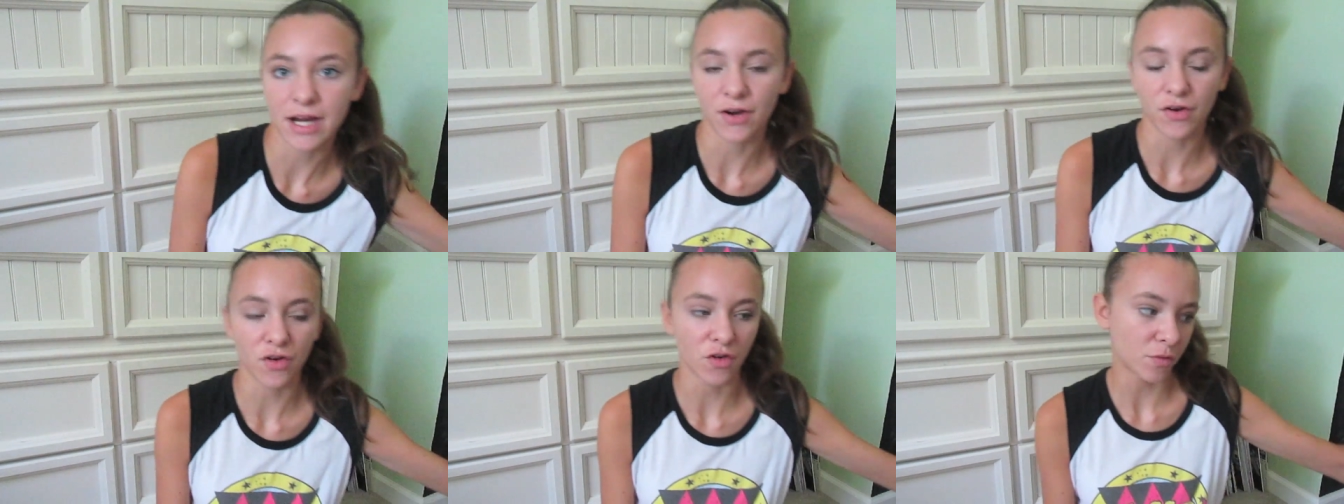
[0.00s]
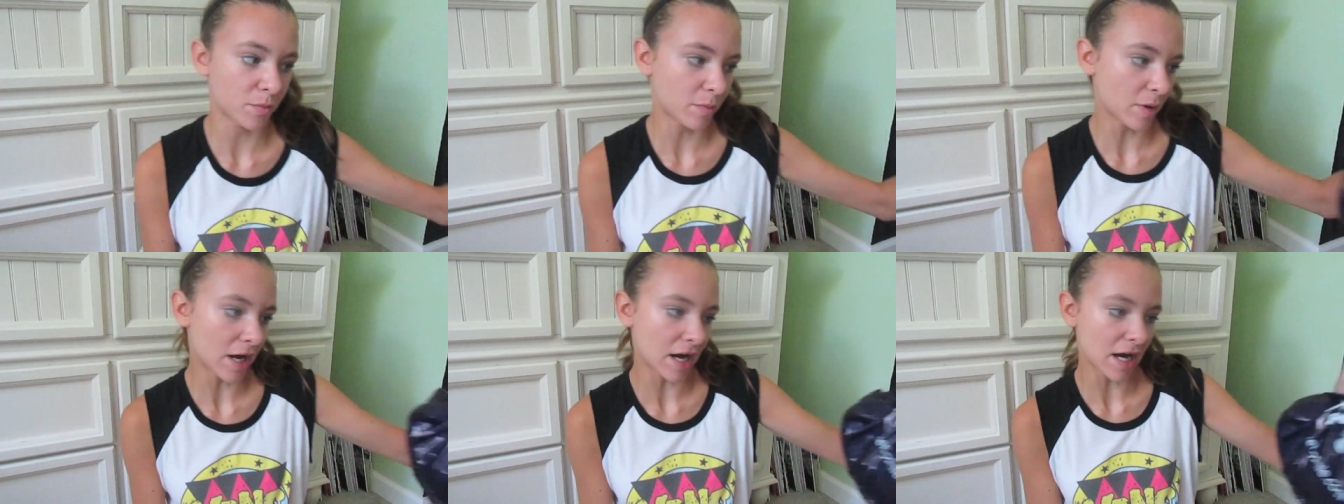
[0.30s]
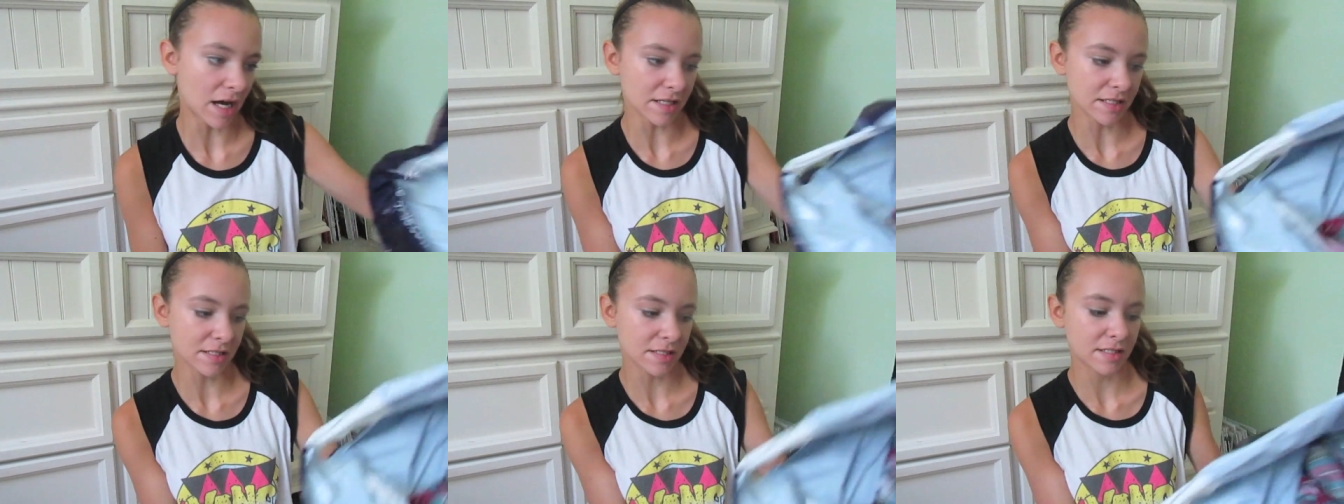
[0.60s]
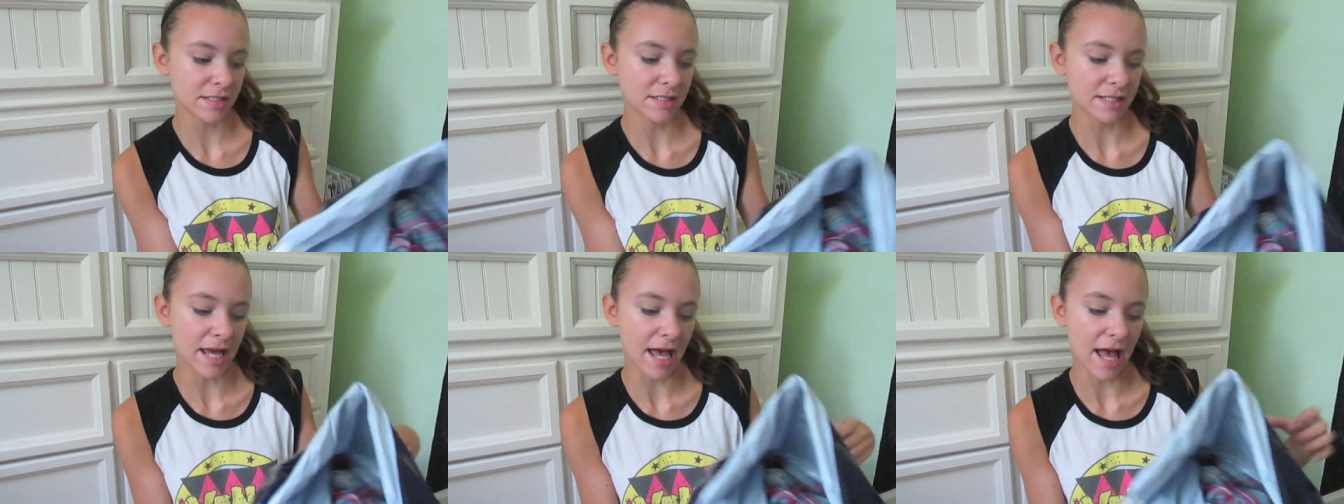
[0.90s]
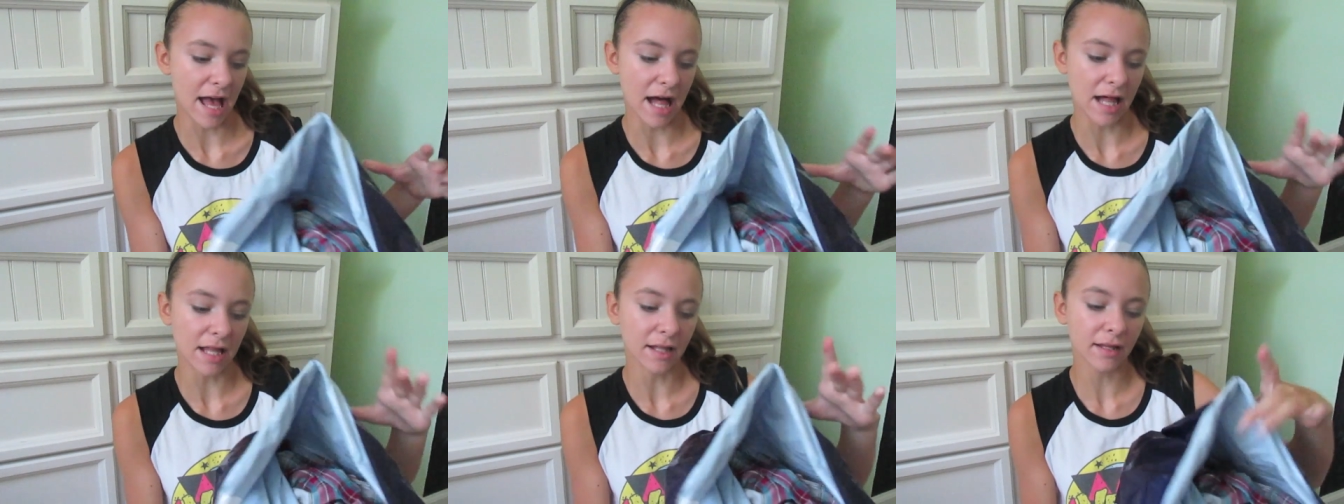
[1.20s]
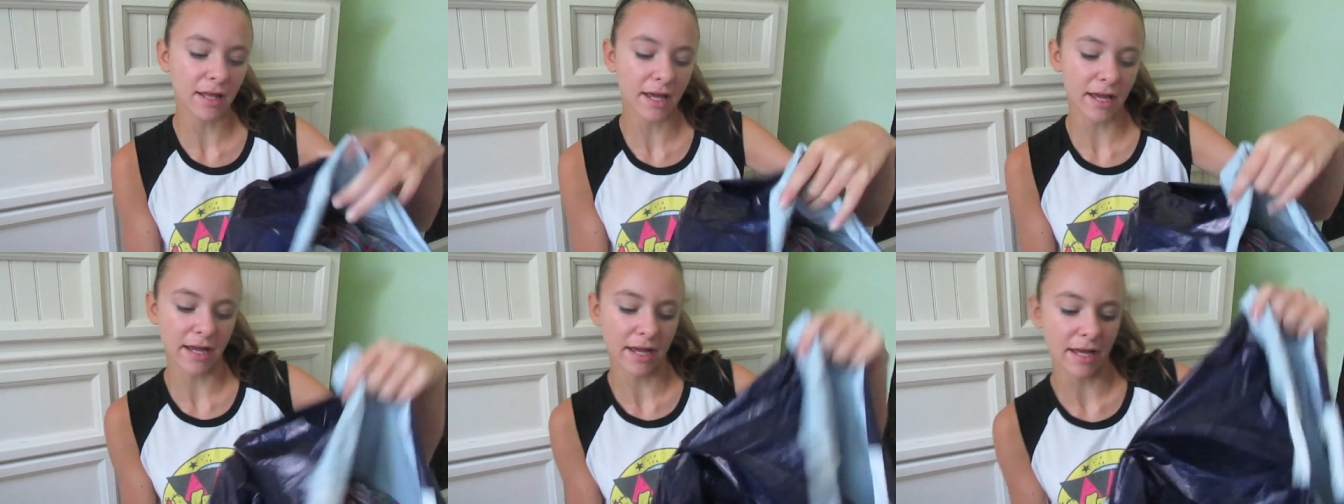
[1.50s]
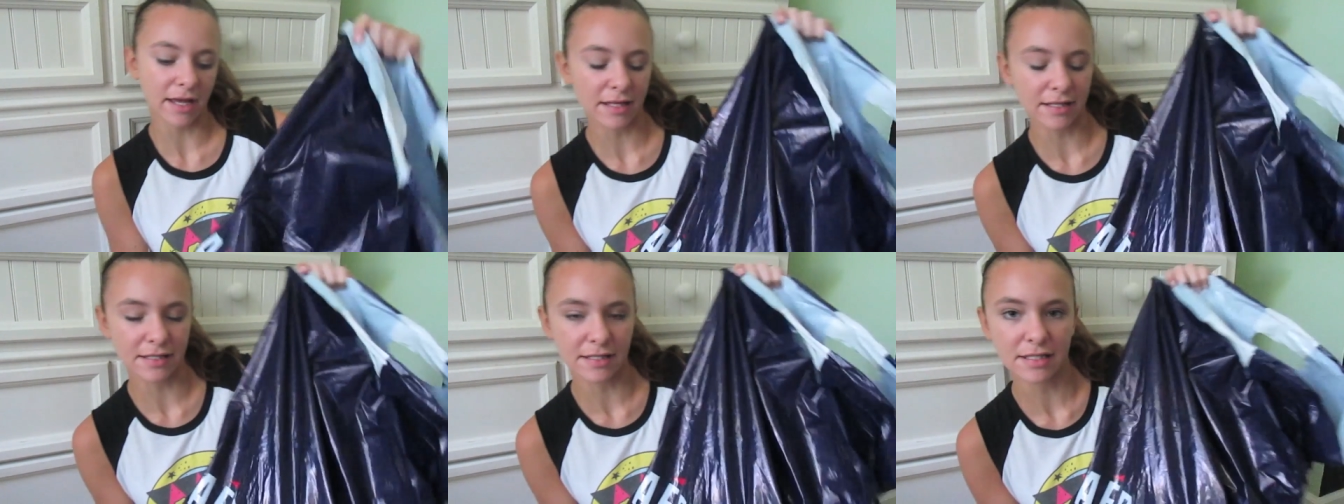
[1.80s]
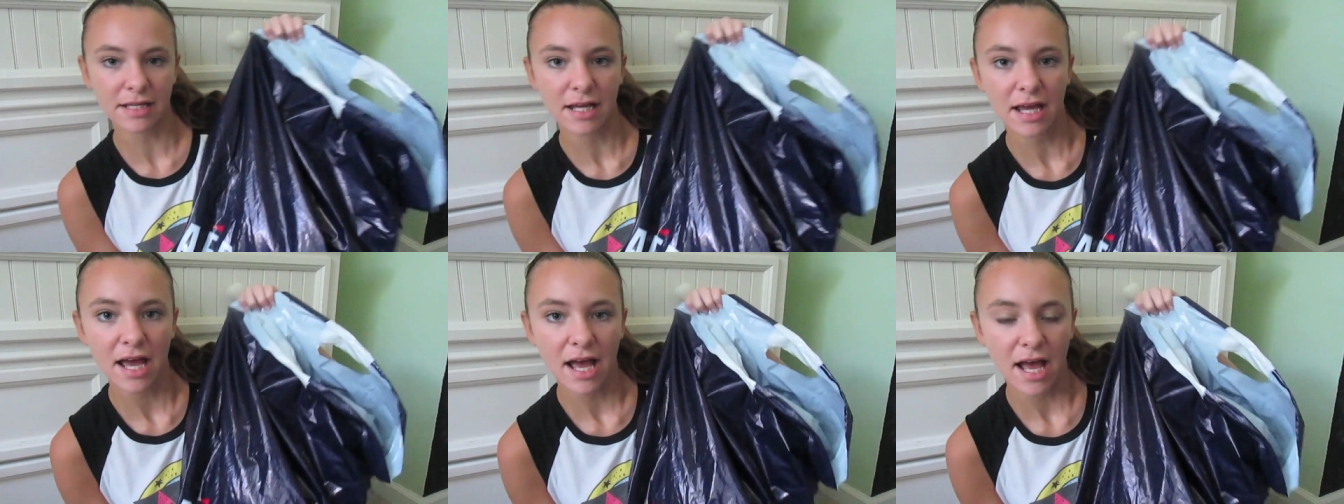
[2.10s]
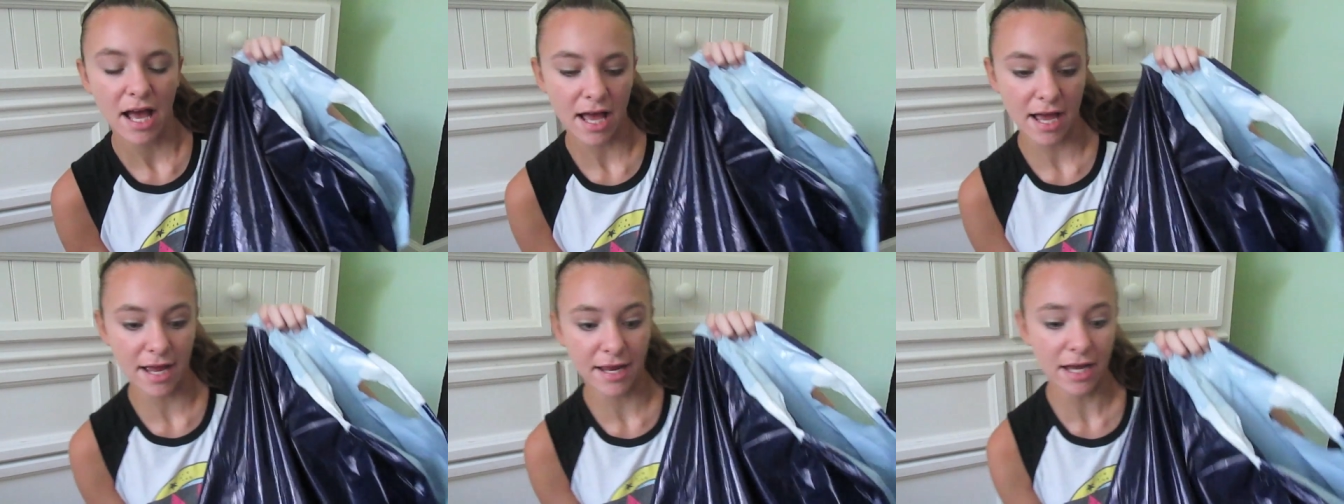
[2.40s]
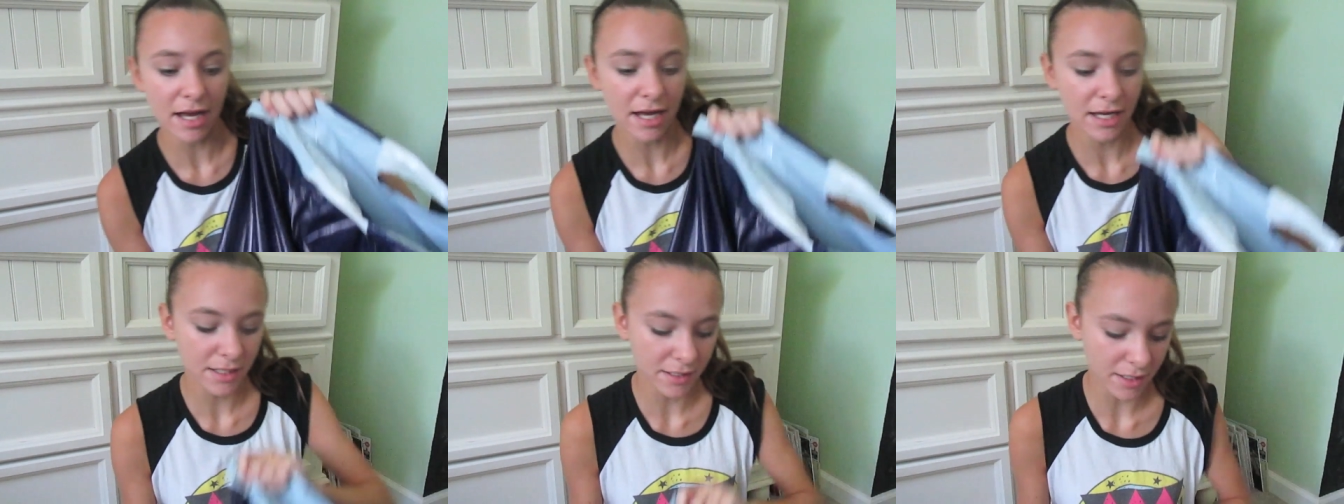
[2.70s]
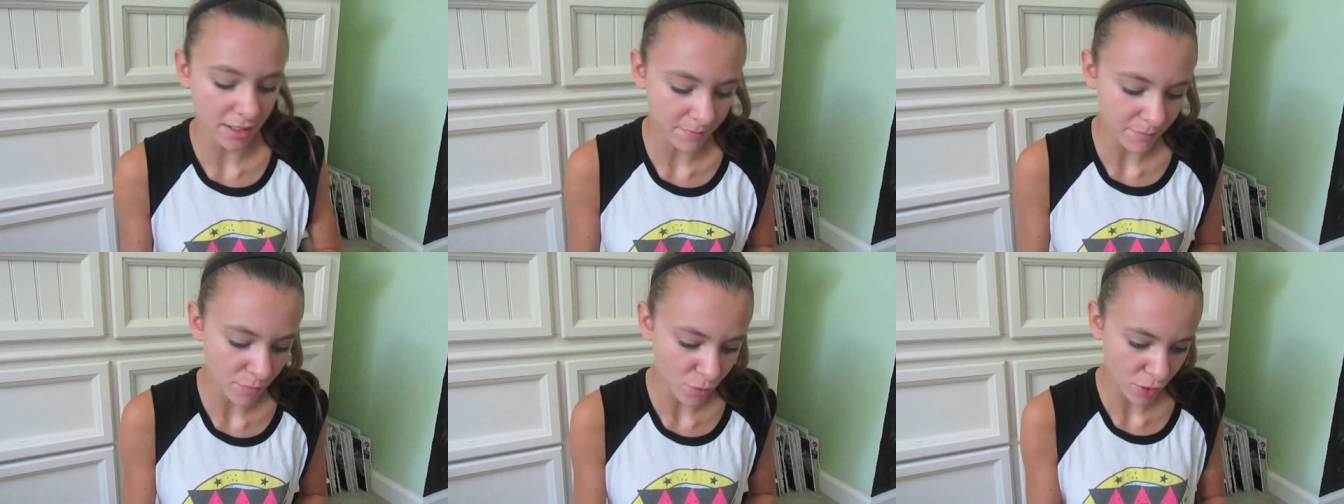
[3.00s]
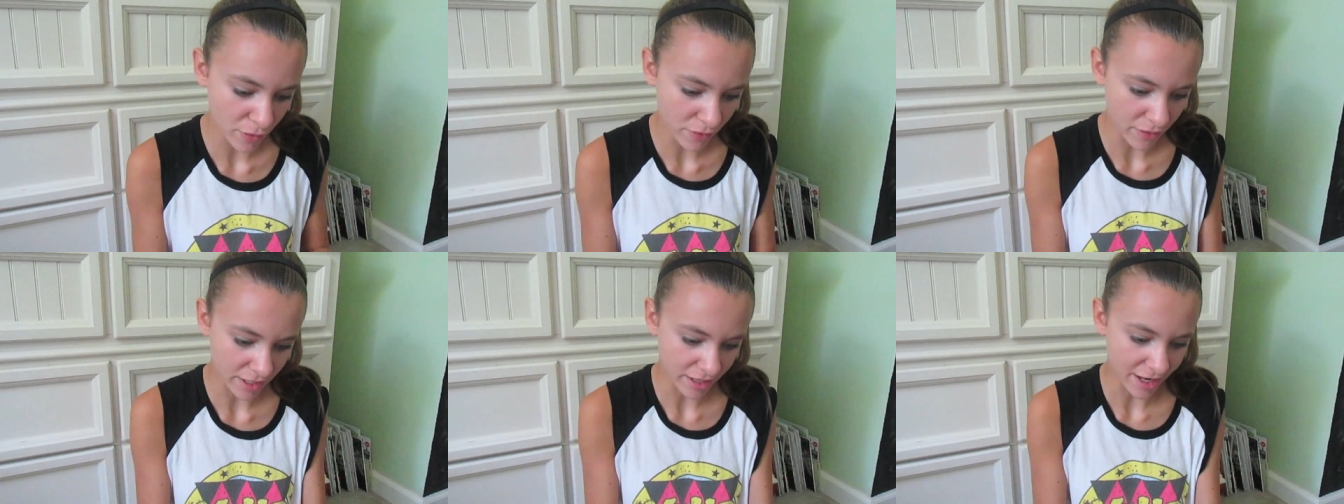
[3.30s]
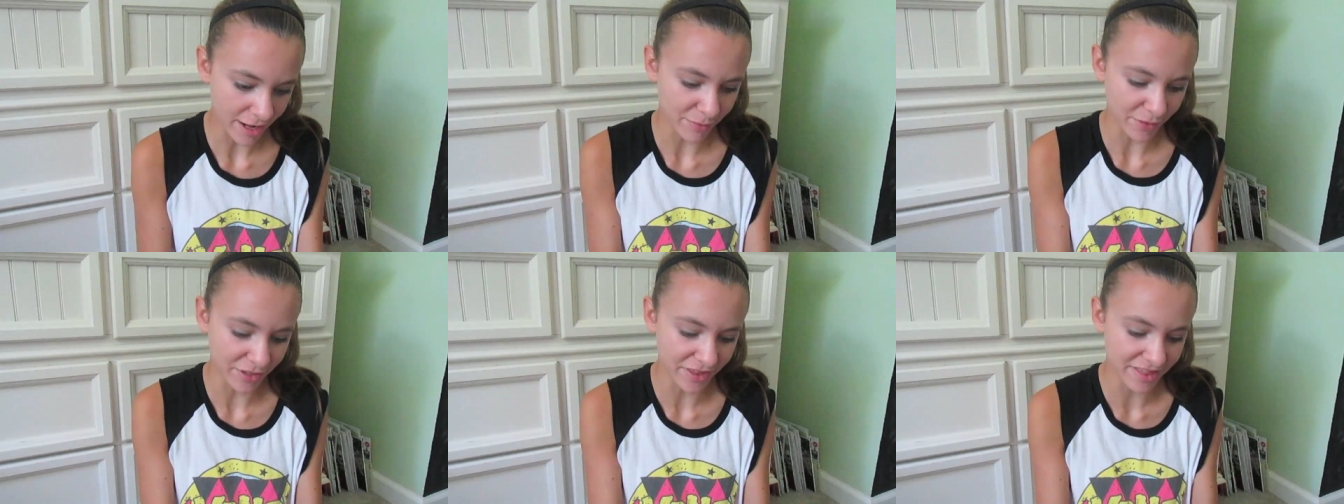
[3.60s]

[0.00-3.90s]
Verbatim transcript: Aeropostale and I got more than a couple